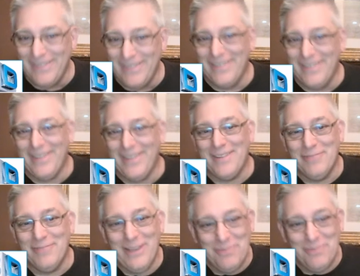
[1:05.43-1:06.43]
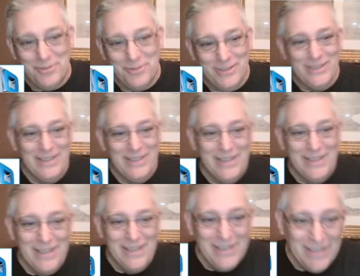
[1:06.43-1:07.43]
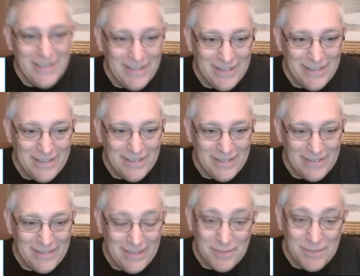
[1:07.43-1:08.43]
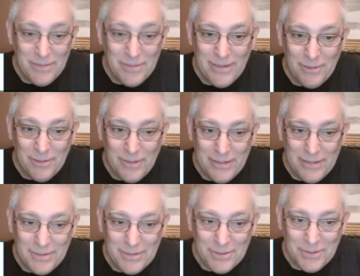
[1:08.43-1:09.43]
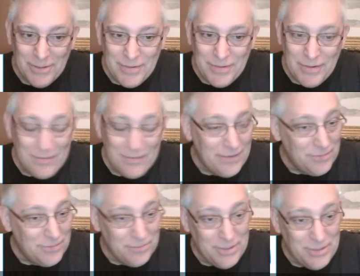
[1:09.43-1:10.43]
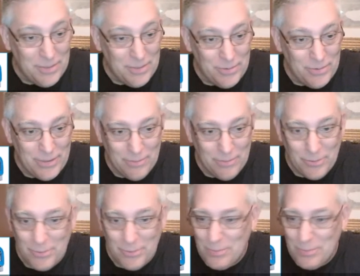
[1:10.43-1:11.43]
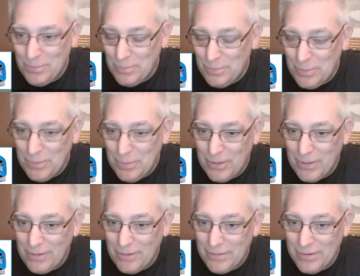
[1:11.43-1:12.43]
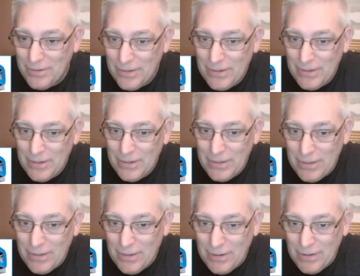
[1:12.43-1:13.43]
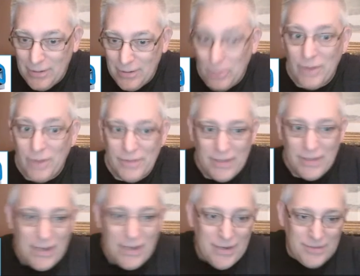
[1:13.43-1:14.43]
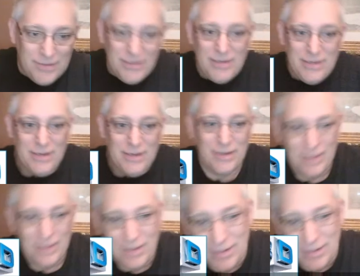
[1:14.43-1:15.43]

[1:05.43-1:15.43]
like me. I'm older, and it takes me a while to learn this stuff. I have to read up on it. I'm one of those people that have to know everything A to Z. I can't,